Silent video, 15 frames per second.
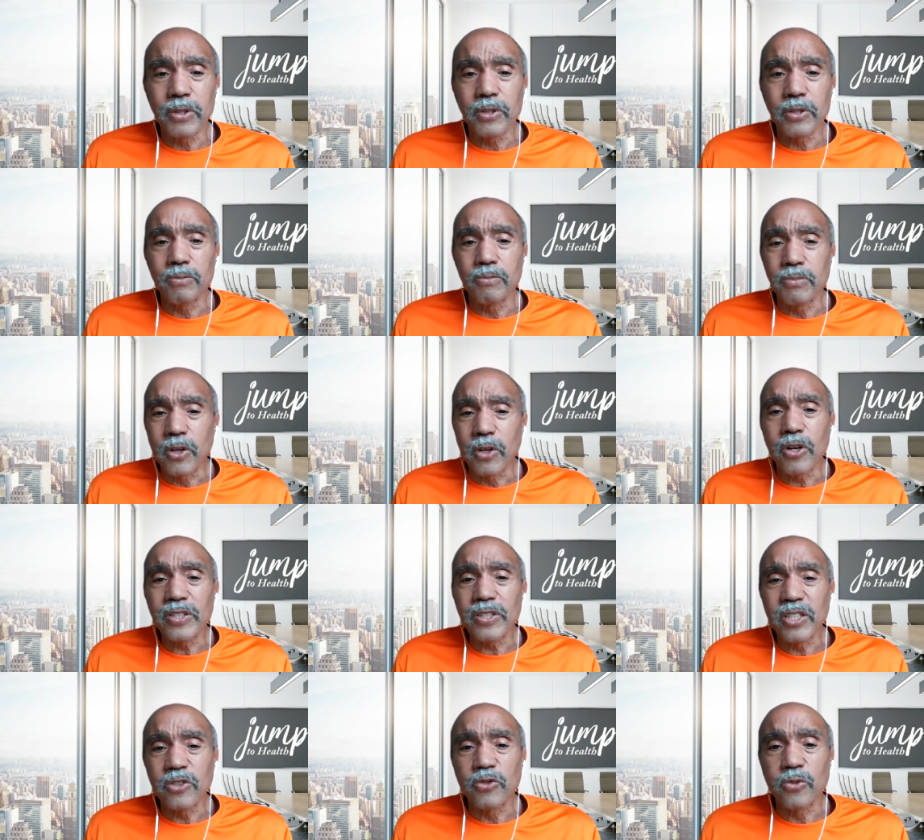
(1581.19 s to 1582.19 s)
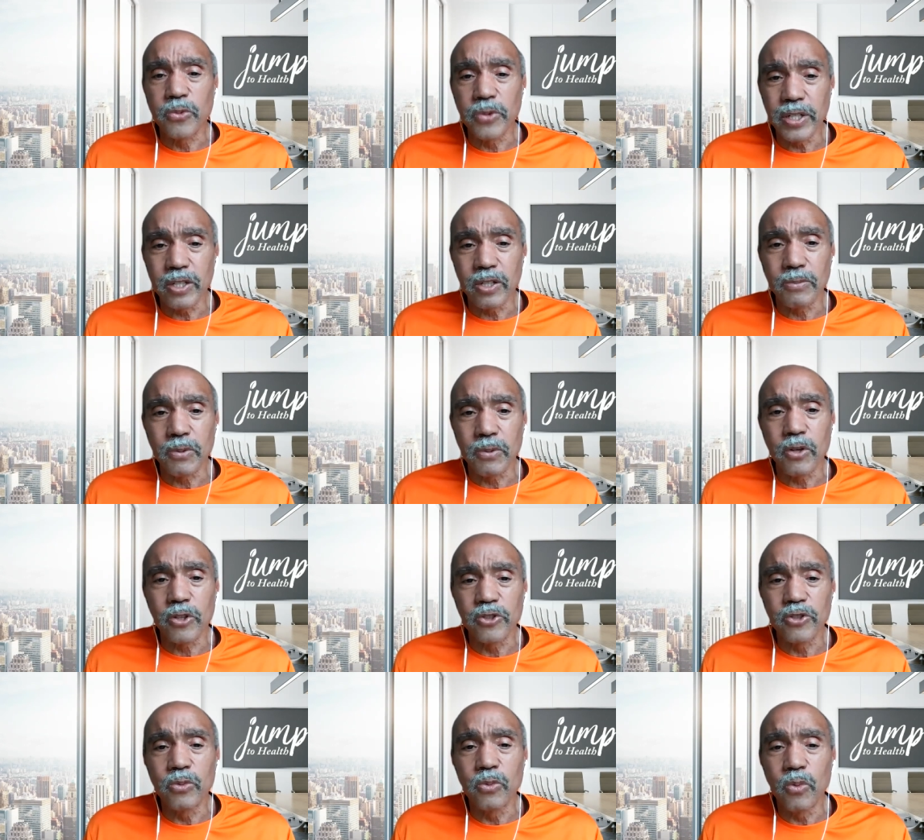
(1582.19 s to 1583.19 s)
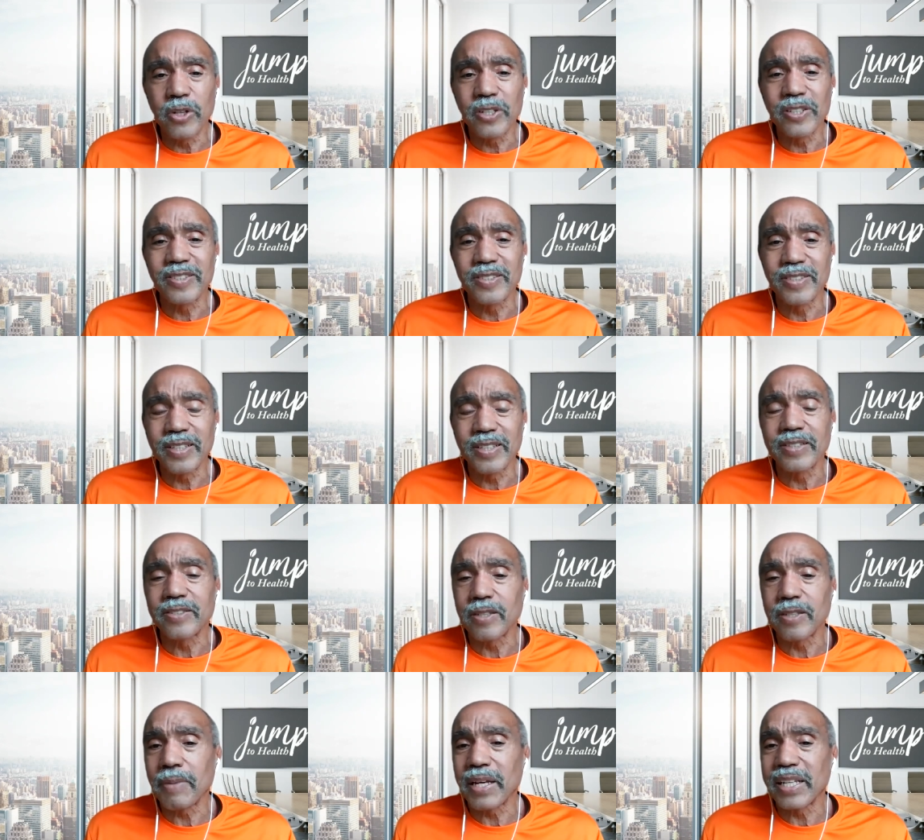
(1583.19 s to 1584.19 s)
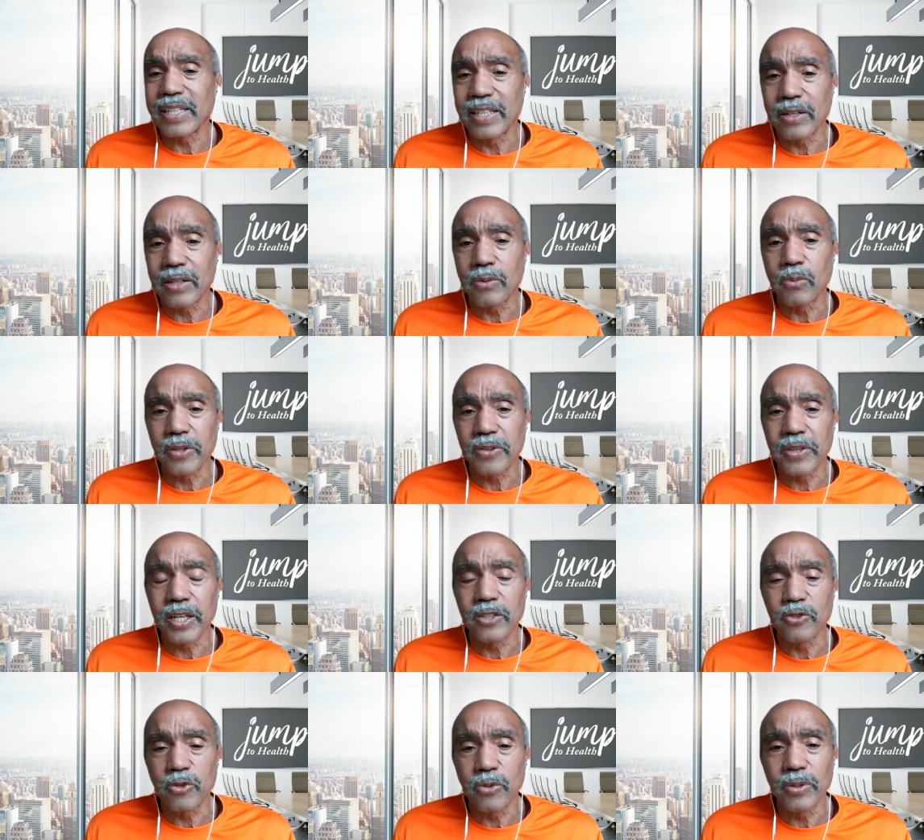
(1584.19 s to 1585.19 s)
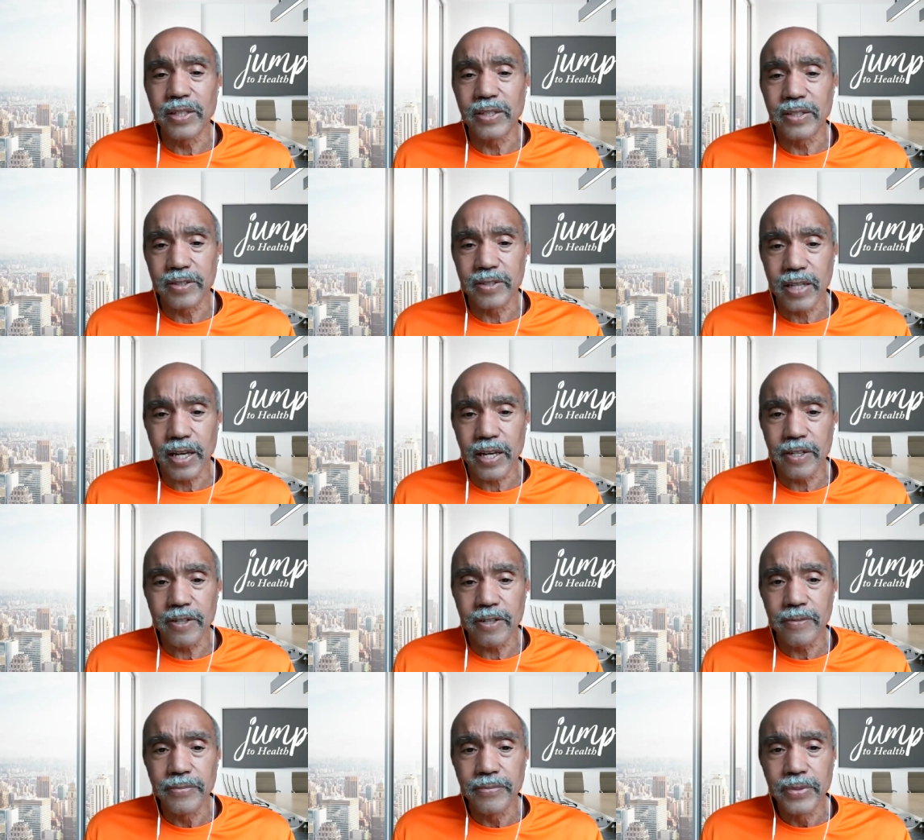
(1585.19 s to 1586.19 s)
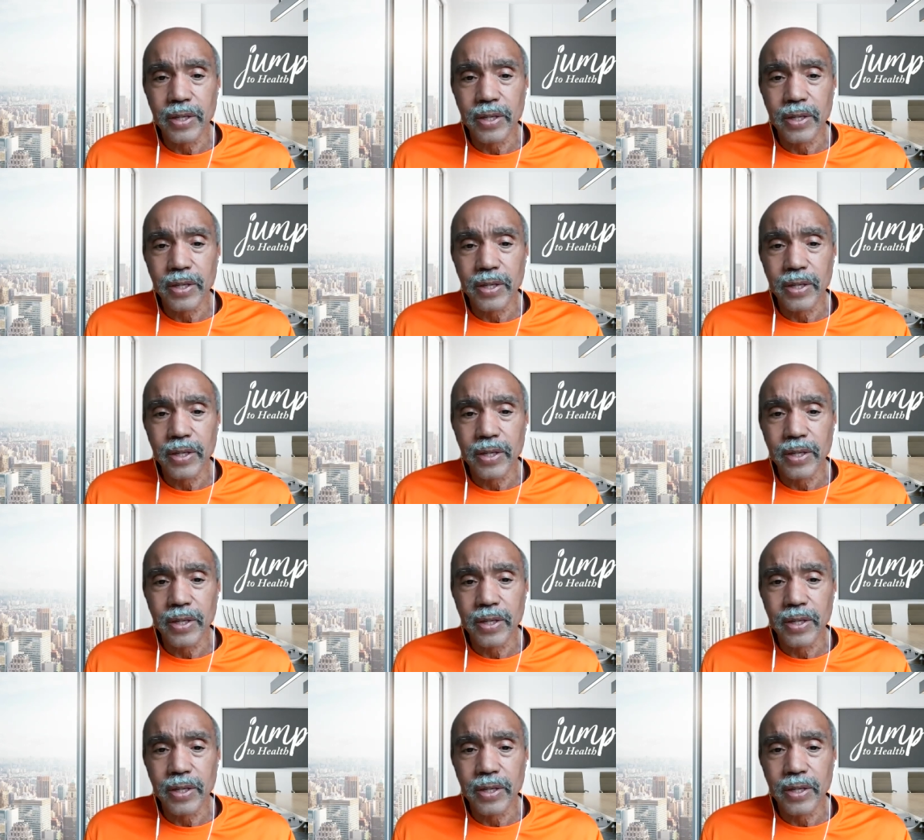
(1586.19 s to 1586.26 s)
But because it's real, because you want to see somebody get what they truly desire,